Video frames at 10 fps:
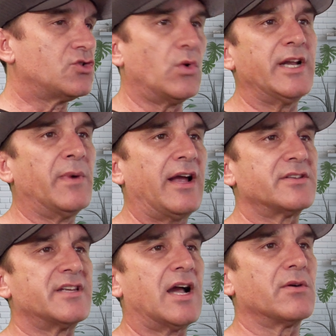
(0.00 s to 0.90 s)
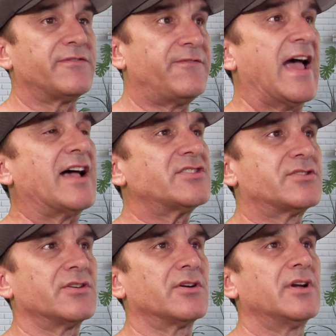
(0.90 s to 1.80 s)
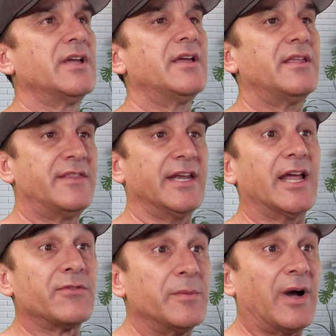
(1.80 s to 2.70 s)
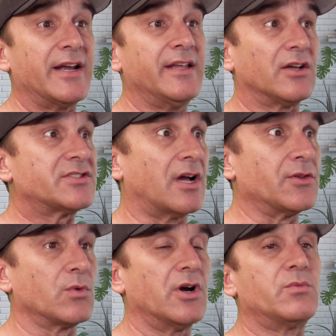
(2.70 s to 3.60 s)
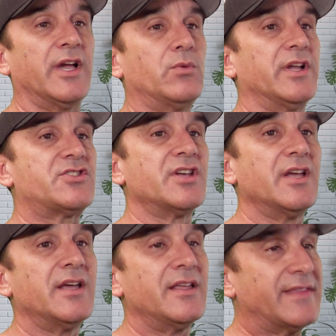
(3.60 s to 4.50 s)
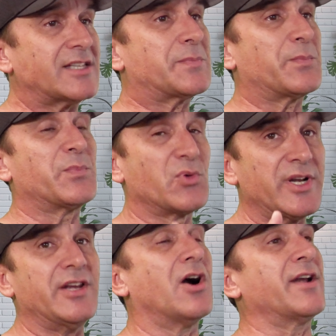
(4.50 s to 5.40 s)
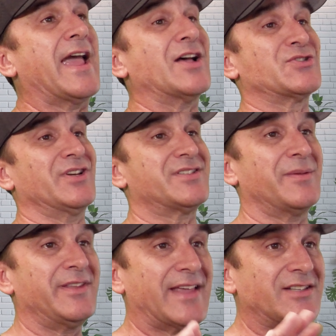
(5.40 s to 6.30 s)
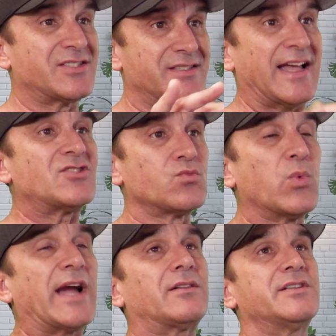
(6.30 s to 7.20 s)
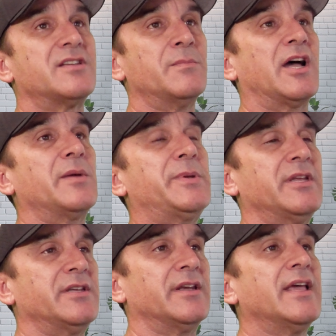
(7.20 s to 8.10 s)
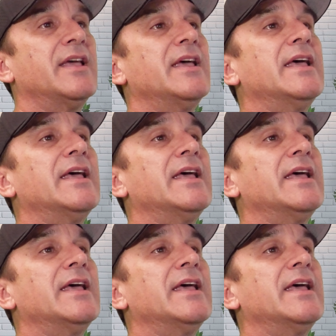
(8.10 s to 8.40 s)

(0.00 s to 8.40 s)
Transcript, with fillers: 20 miles an hour faster than everybody else on the roadway, which that's pretty darn hazardous. I mean, that's that's reckless in my opinion.